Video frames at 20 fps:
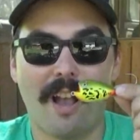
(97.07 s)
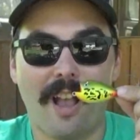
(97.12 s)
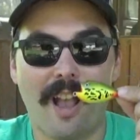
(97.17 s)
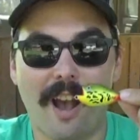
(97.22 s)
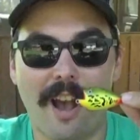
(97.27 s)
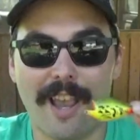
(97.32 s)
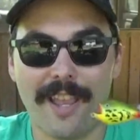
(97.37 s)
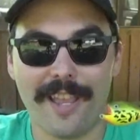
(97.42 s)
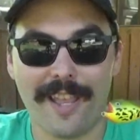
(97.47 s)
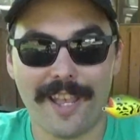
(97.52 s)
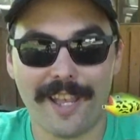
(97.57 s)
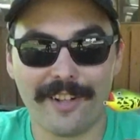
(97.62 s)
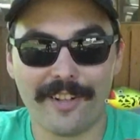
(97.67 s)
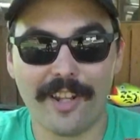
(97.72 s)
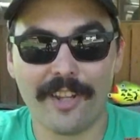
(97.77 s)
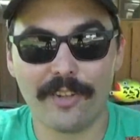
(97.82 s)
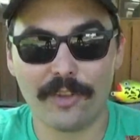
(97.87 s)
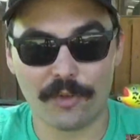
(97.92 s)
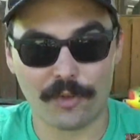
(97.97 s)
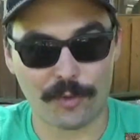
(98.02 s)
I
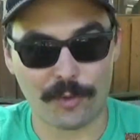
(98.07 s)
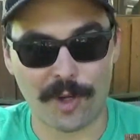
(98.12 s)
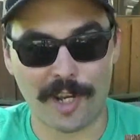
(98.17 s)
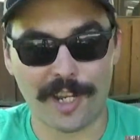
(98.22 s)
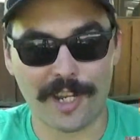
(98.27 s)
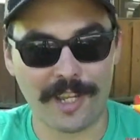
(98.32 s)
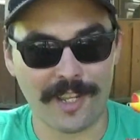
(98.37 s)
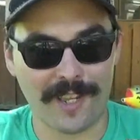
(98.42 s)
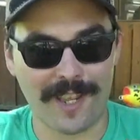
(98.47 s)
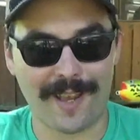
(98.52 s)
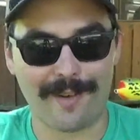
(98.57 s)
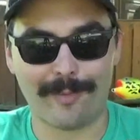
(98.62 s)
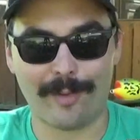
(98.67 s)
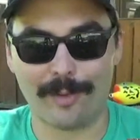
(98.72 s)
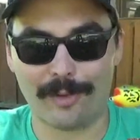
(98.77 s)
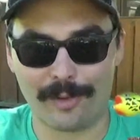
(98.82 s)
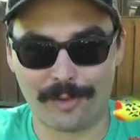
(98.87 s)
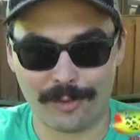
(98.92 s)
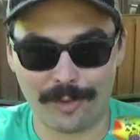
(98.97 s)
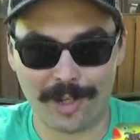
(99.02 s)
had strike
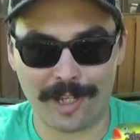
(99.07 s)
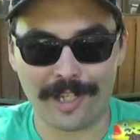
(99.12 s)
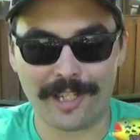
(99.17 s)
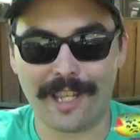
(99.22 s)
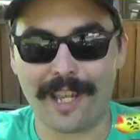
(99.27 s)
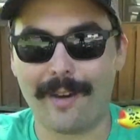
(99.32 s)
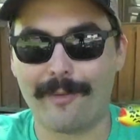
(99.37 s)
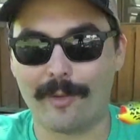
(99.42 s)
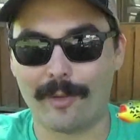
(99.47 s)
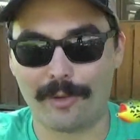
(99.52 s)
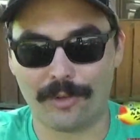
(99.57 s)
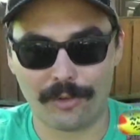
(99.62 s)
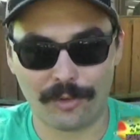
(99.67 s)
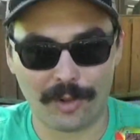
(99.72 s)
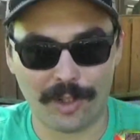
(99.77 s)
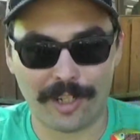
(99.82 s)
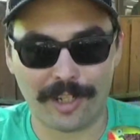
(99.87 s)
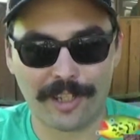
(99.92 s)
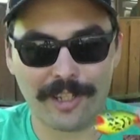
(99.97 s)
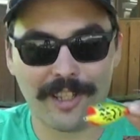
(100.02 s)
after strike after
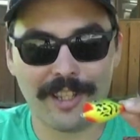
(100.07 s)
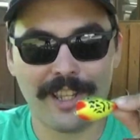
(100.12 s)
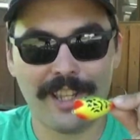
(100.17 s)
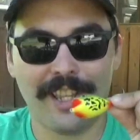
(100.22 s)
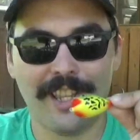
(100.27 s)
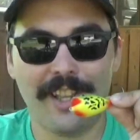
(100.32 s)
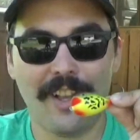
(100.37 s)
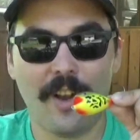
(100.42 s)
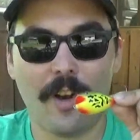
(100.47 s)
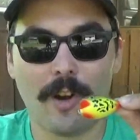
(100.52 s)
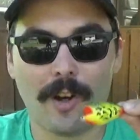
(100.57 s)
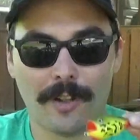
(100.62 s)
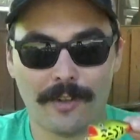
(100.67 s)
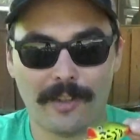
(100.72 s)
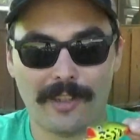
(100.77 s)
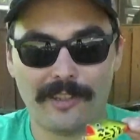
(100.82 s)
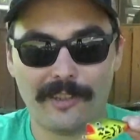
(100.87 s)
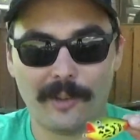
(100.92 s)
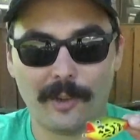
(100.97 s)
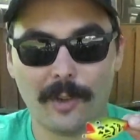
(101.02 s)
strike on
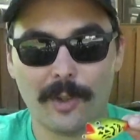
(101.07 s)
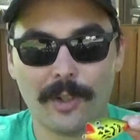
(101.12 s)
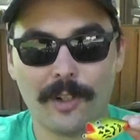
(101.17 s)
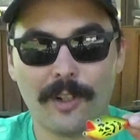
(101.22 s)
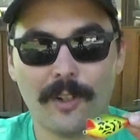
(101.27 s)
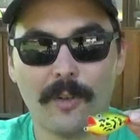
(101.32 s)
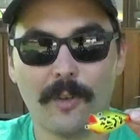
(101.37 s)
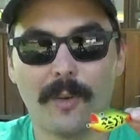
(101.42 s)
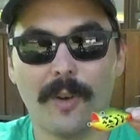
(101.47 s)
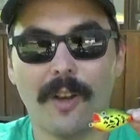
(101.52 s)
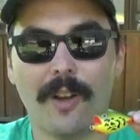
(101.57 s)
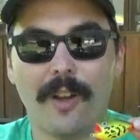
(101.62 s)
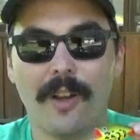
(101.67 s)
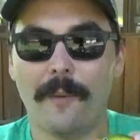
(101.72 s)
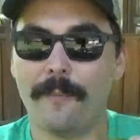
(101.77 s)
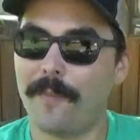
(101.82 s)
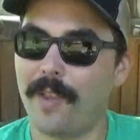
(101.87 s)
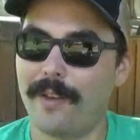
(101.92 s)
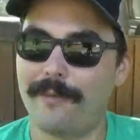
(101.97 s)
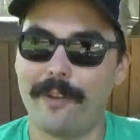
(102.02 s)
this lure.
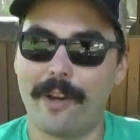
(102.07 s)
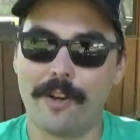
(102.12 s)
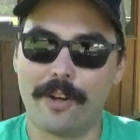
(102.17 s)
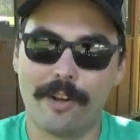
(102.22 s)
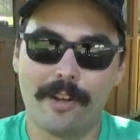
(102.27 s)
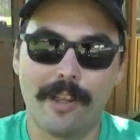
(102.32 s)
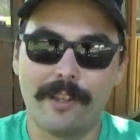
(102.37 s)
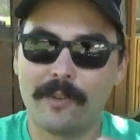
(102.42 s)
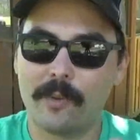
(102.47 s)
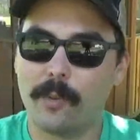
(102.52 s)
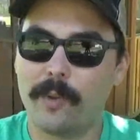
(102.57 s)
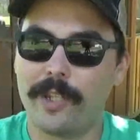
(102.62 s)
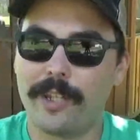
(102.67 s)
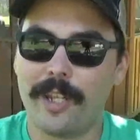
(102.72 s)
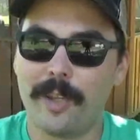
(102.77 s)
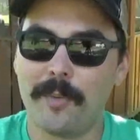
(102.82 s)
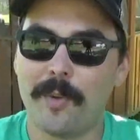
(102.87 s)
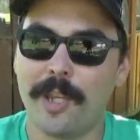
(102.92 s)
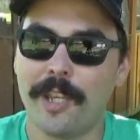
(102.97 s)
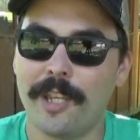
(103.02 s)
I found a nice
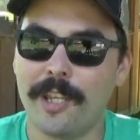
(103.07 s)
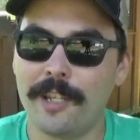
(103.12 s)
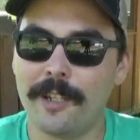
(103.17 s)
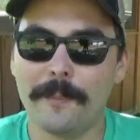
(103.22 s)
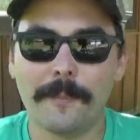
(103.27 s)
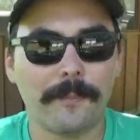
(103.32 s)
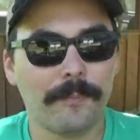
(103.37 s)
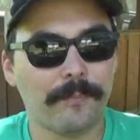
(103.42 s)
weedy bay,